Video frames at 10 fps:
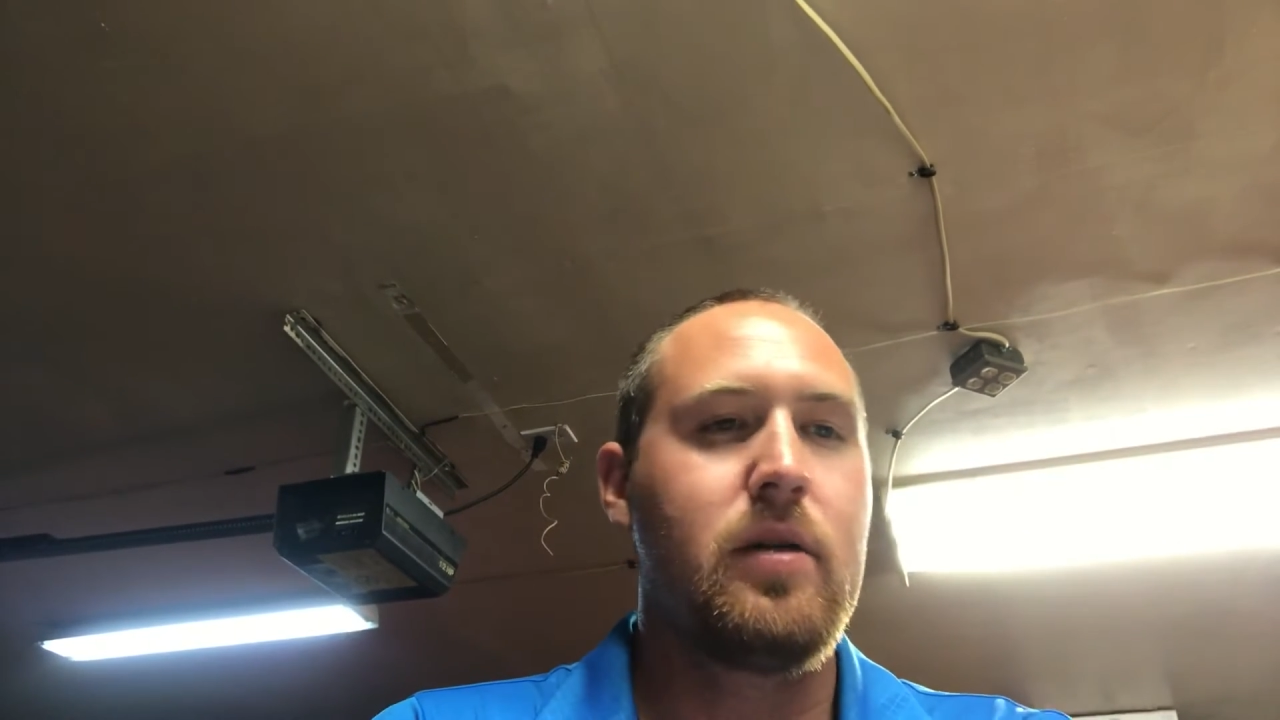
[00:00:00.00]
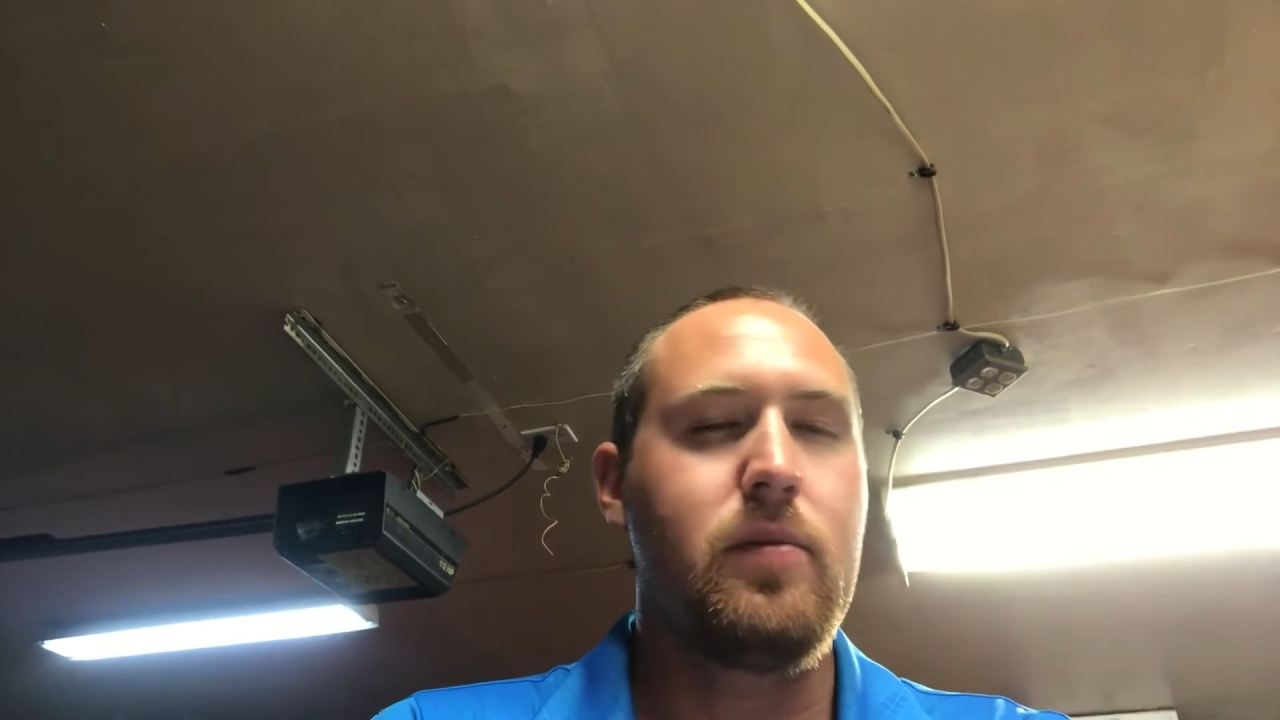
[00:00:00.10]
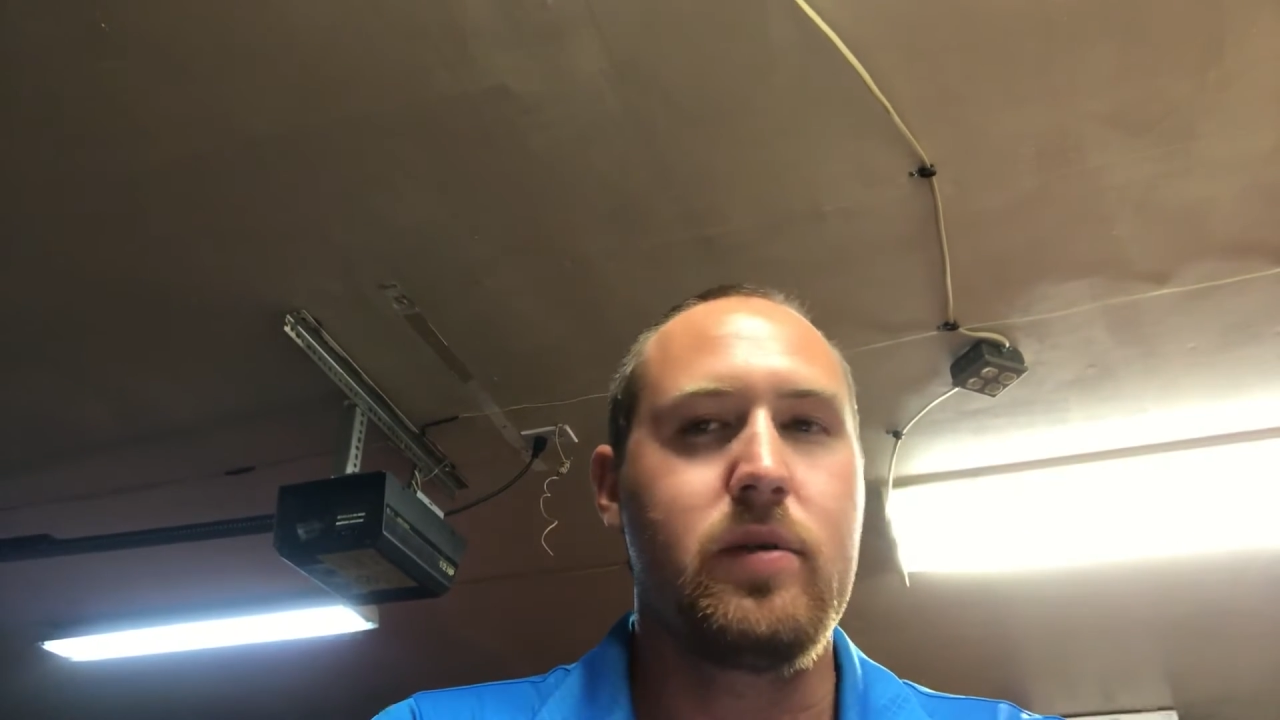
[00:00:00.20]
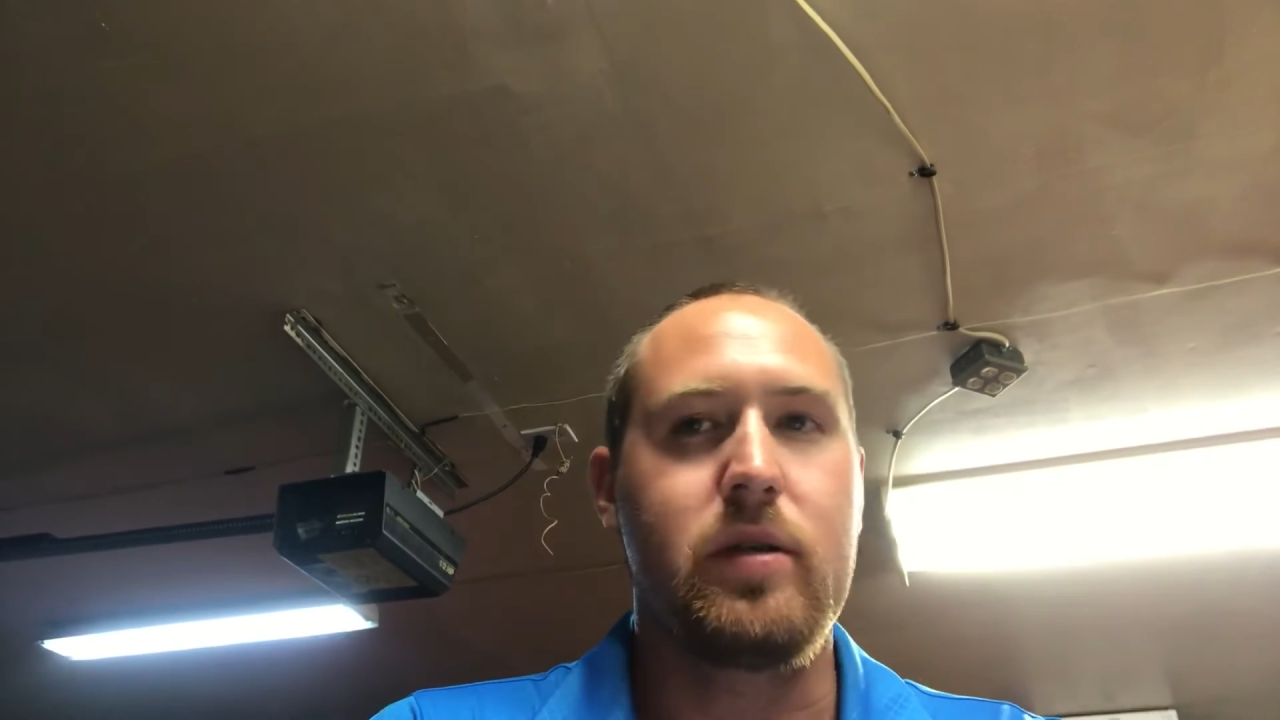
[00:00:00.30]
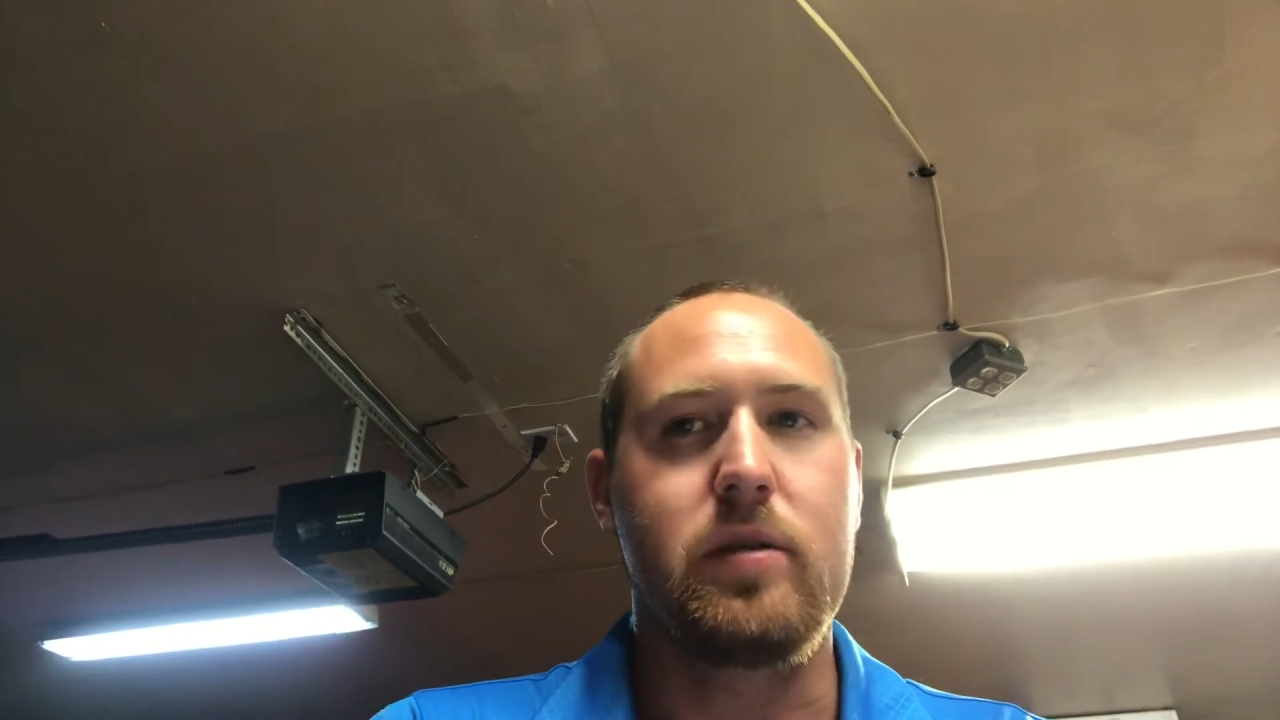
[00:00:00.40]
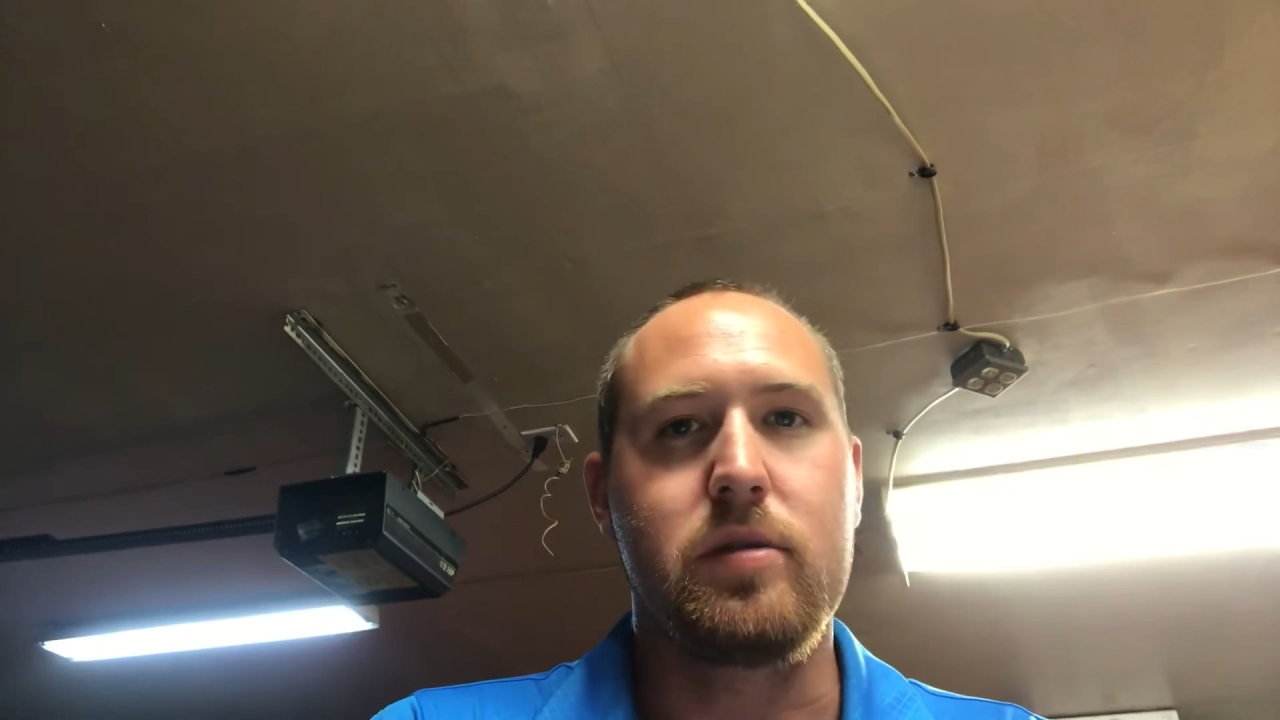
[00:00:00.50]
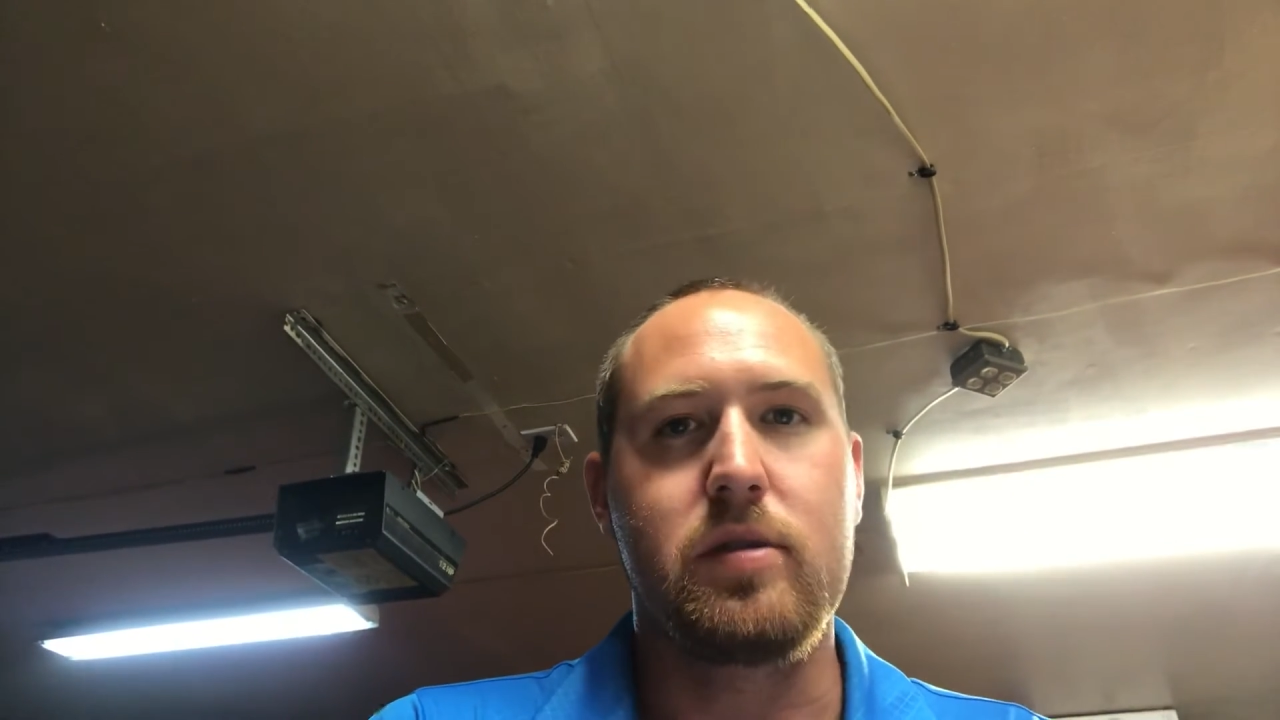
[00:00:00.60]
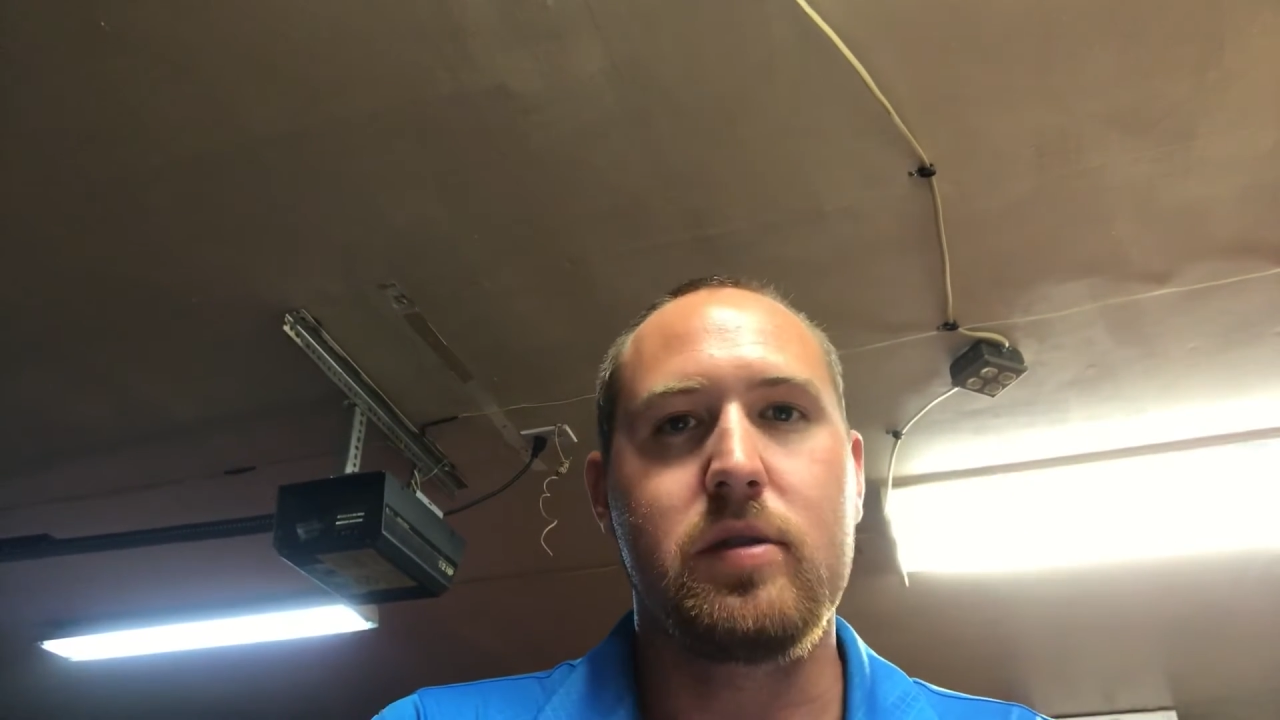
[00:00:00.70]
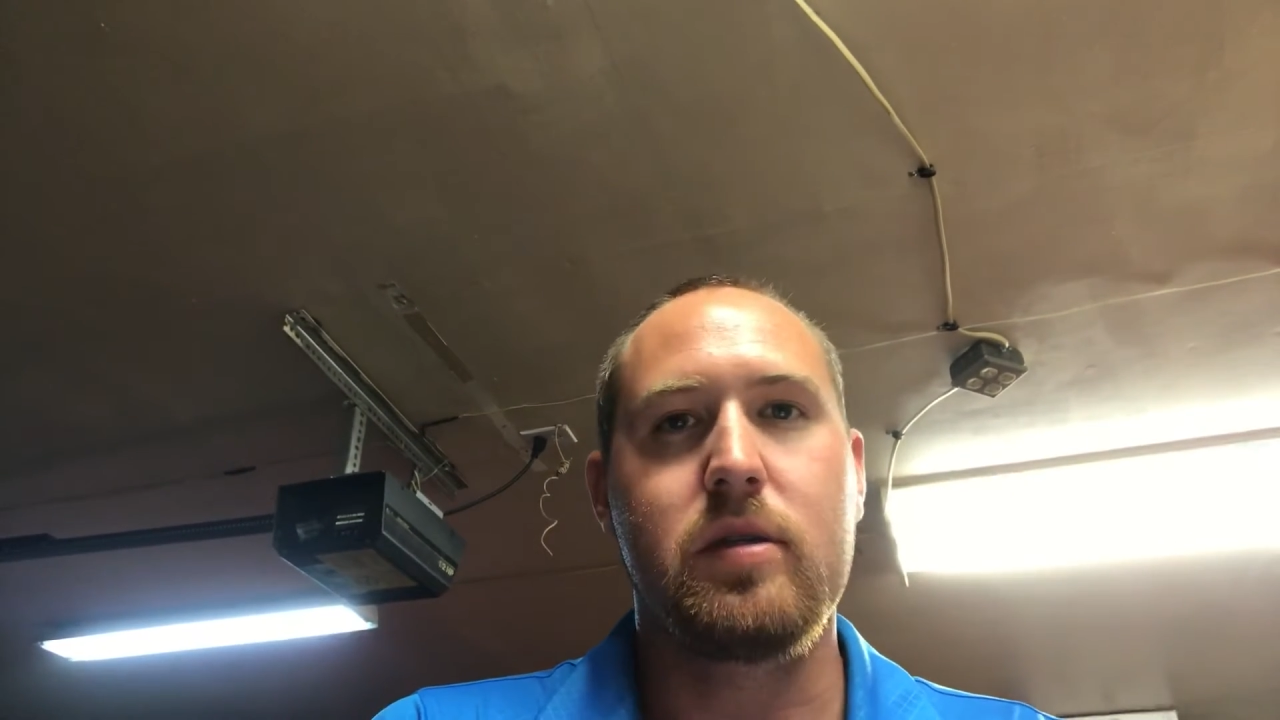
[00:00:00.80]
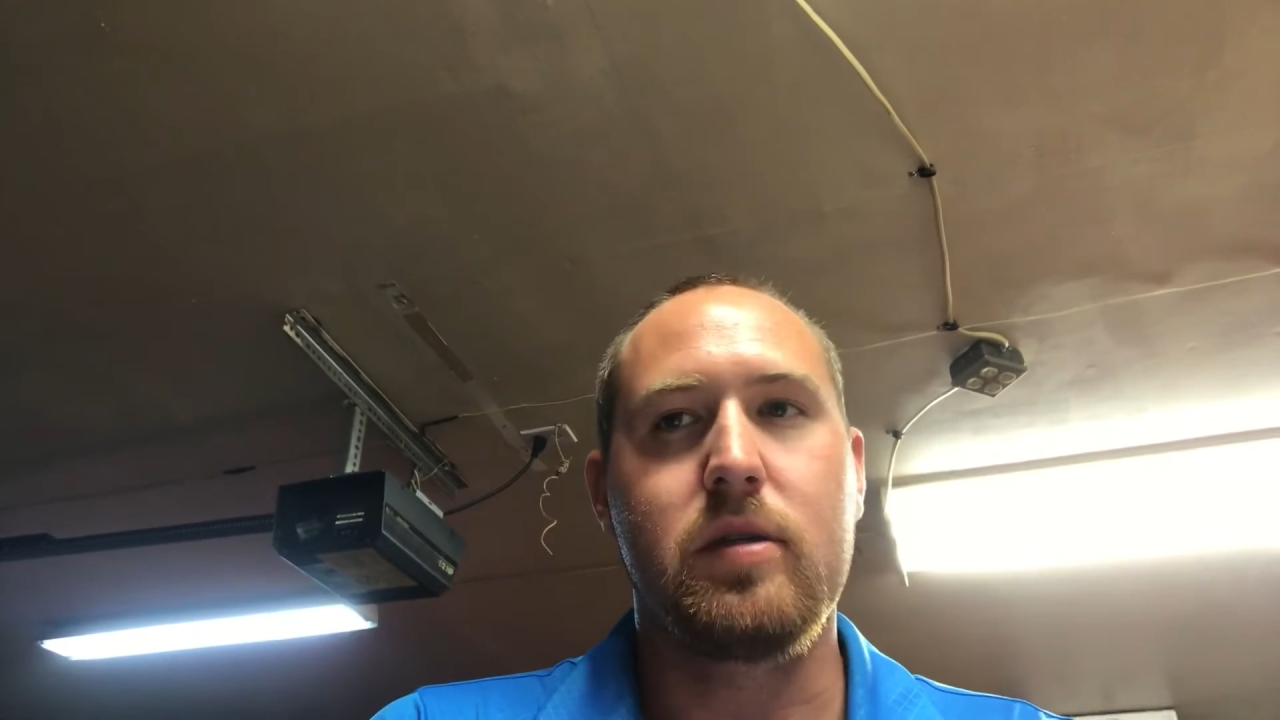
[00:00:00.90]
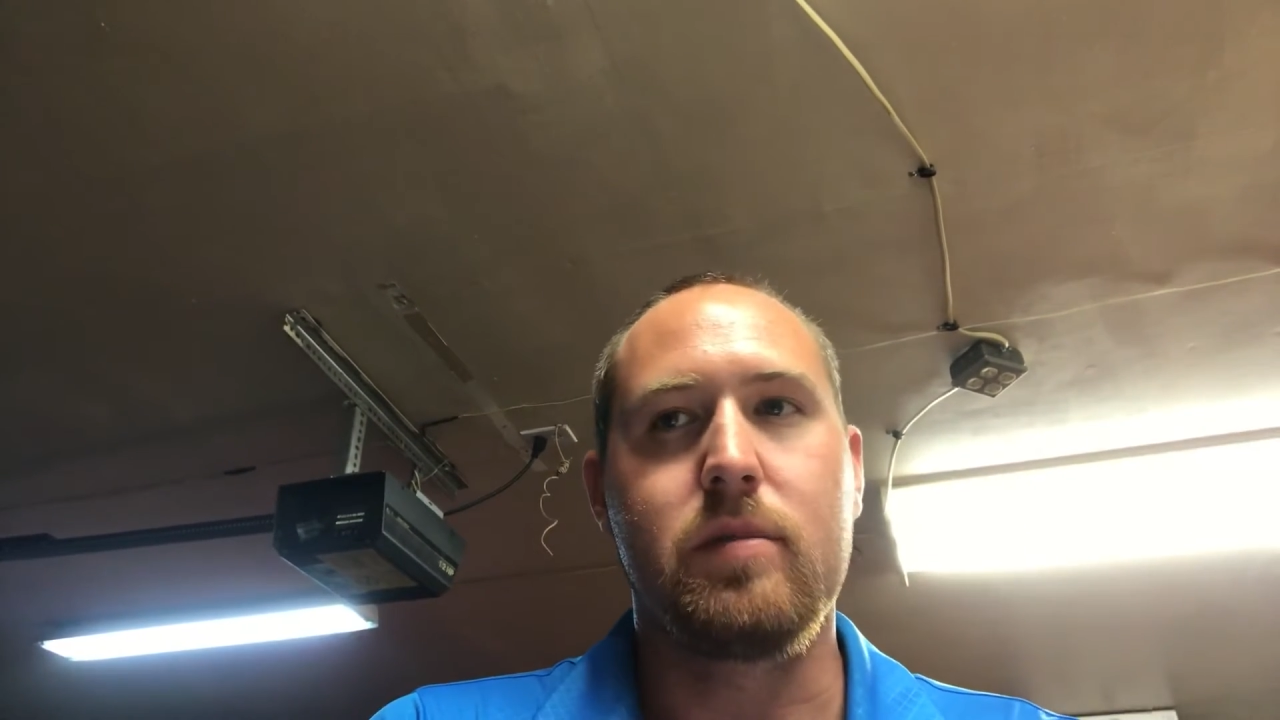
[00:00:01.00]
when there's